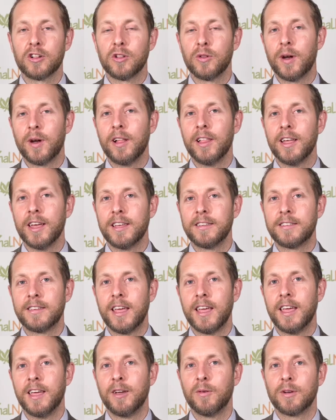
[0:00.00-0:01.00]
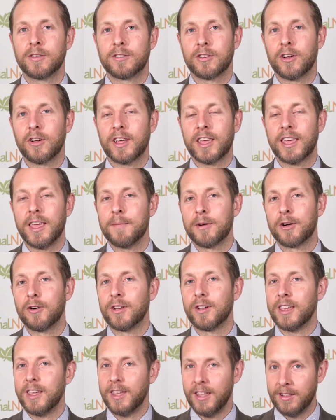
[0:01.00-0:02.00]
Chlorella is a what's called a
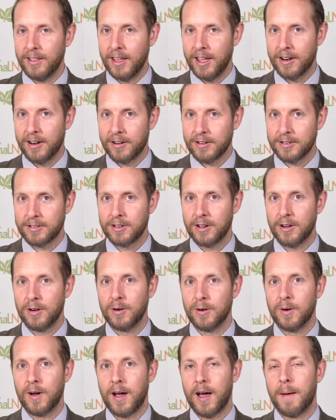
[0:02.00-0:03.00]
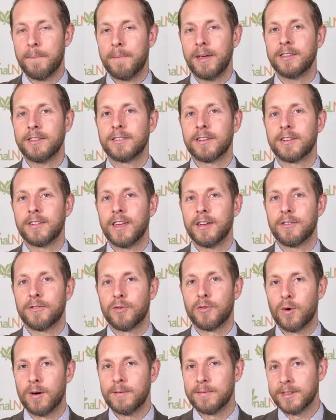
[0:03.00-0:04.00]
chemical chelator. So basically it
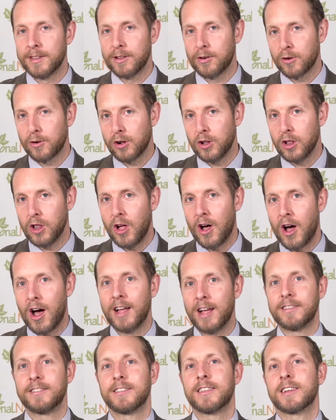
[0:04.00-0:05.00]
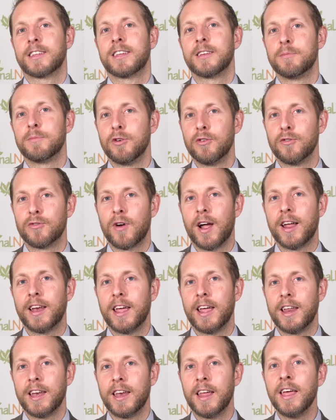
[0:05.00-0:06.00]
forms little claws that can move right
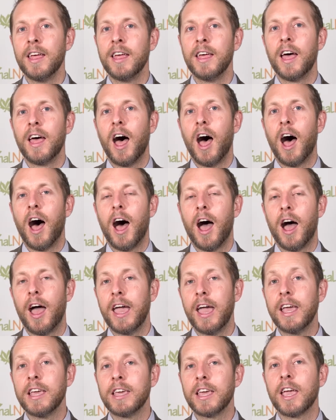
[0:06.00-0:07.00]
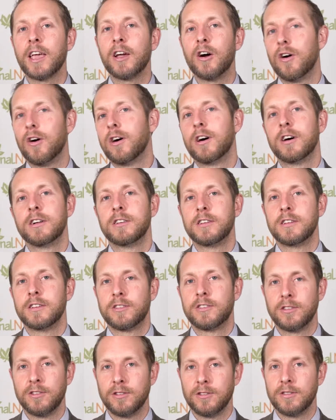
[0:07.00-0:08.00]
in, hanging on
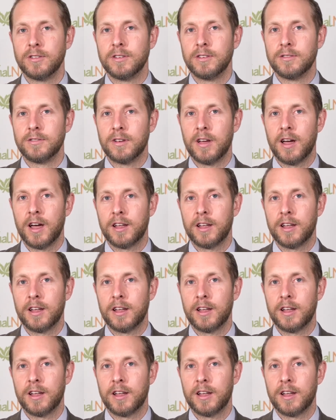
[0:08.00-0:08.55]
to